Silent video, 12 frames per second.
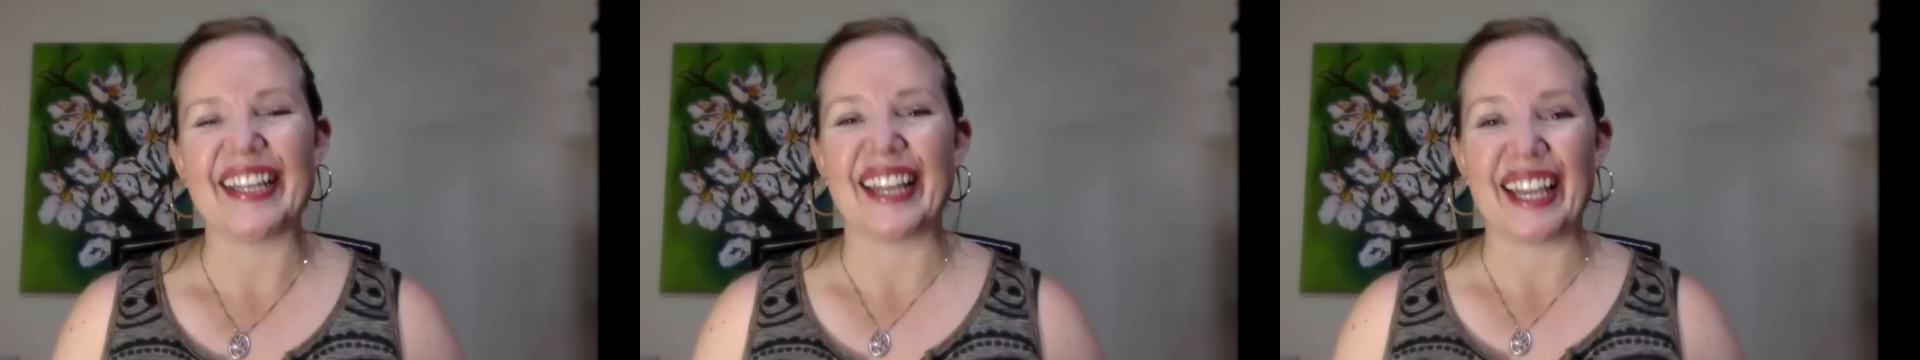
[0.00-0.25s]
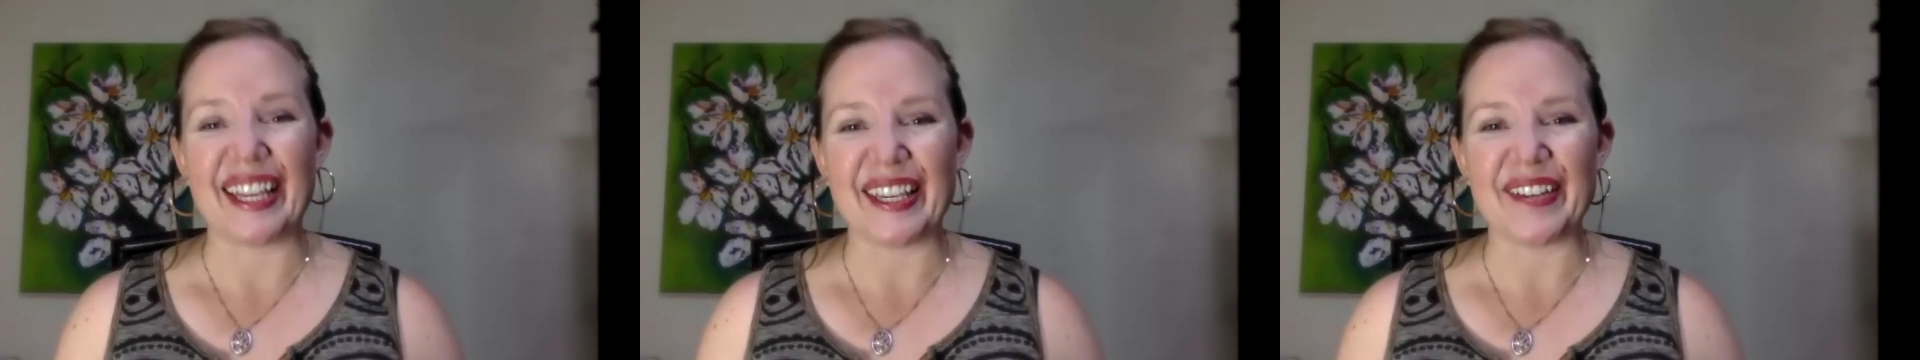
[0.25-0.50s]

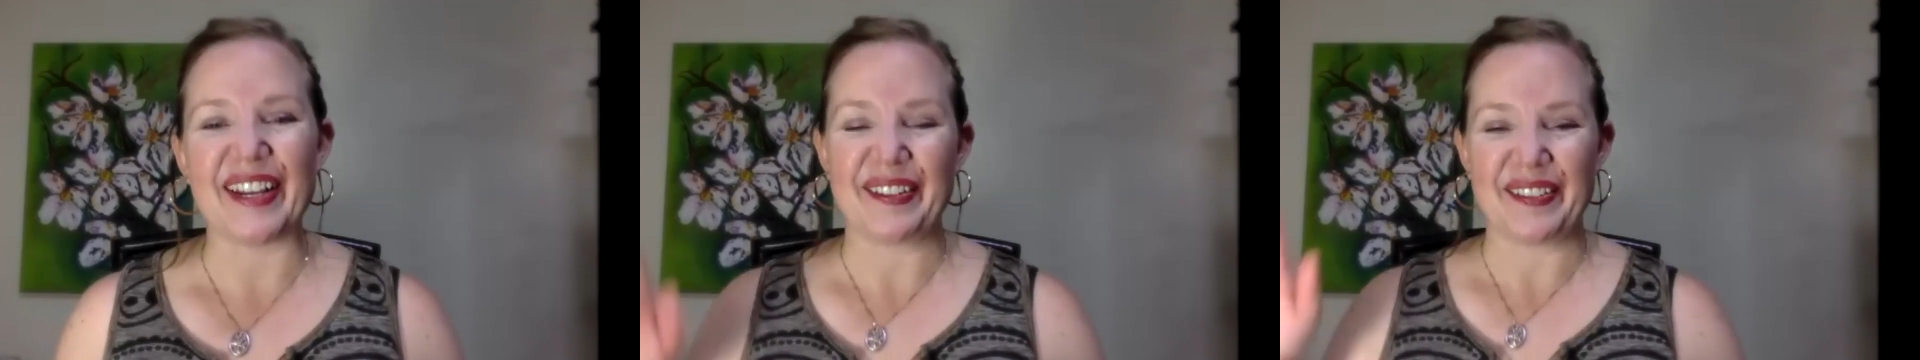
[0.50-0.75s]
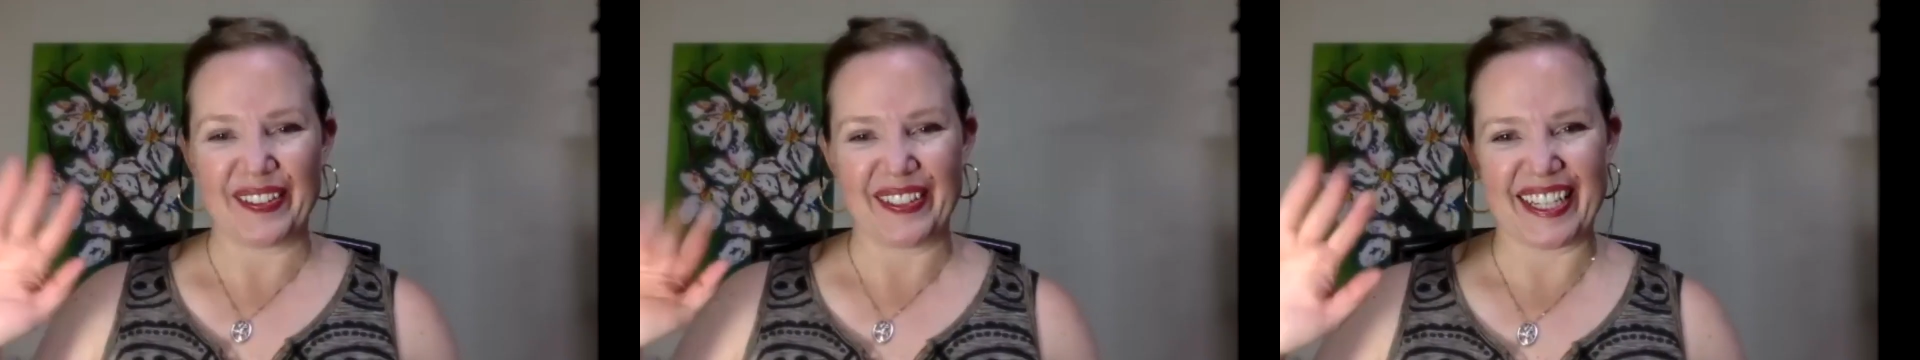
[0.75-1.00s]
Thank you. And
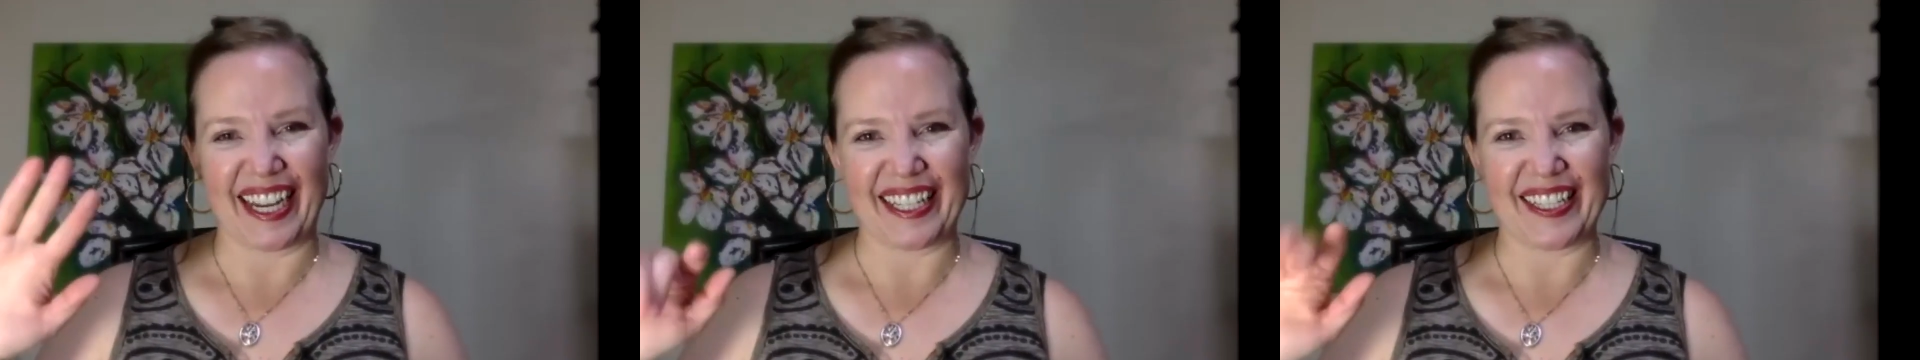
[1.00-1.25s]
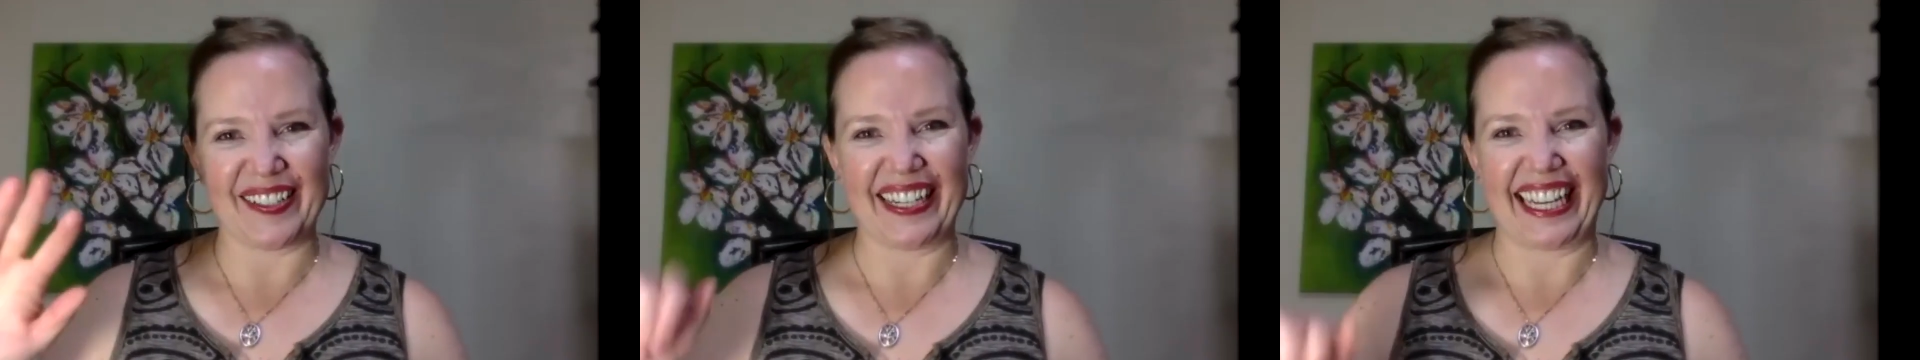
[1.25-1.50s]
we will chat
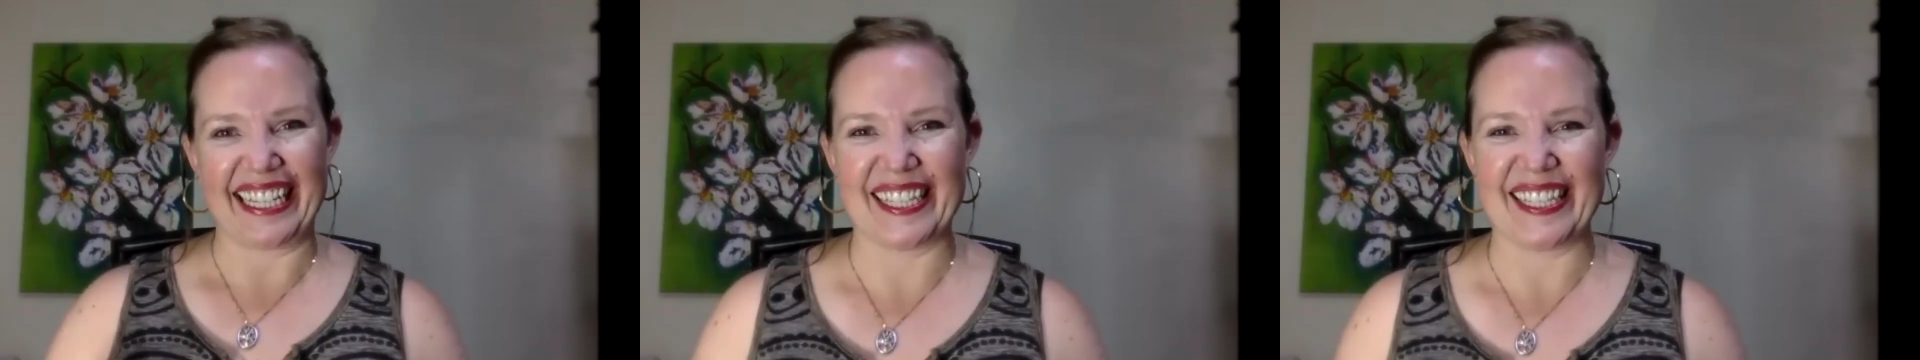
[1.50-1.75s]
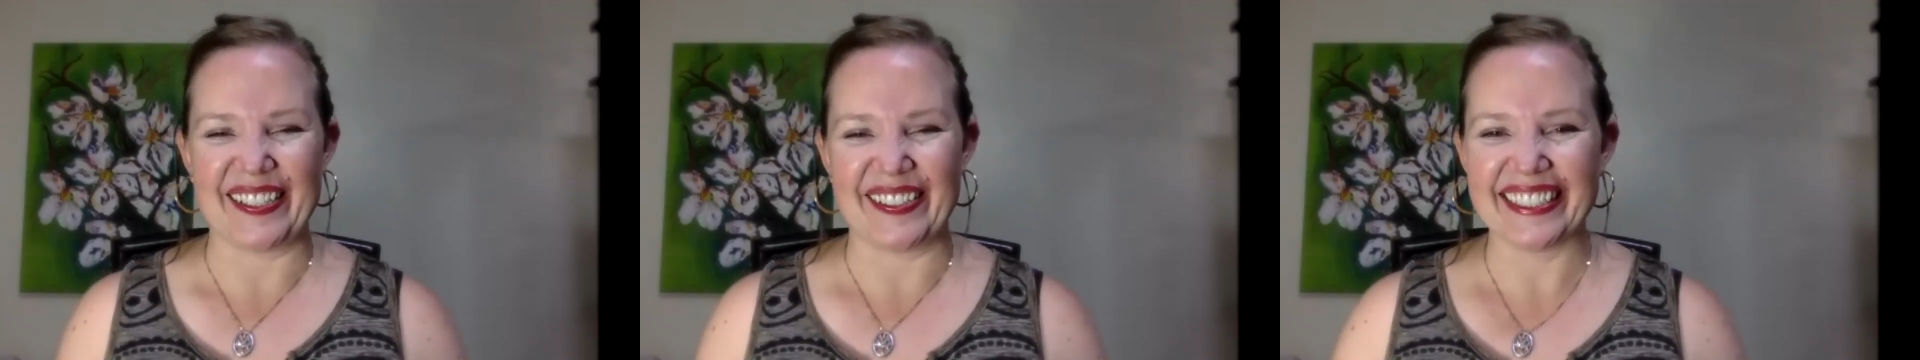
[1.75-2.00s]
to you again
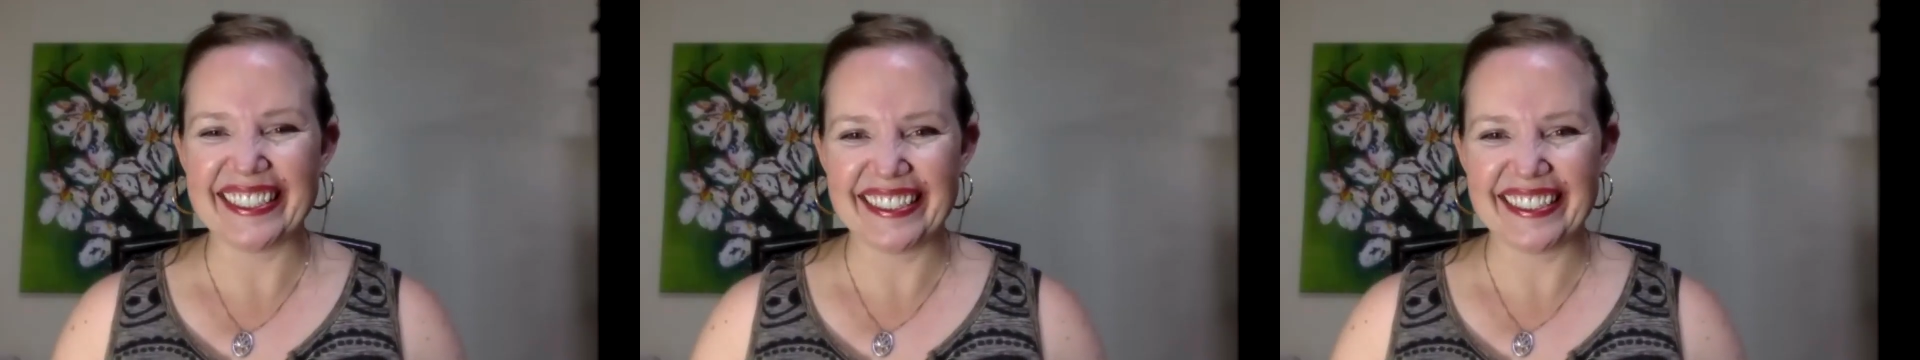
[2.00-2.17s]
soon.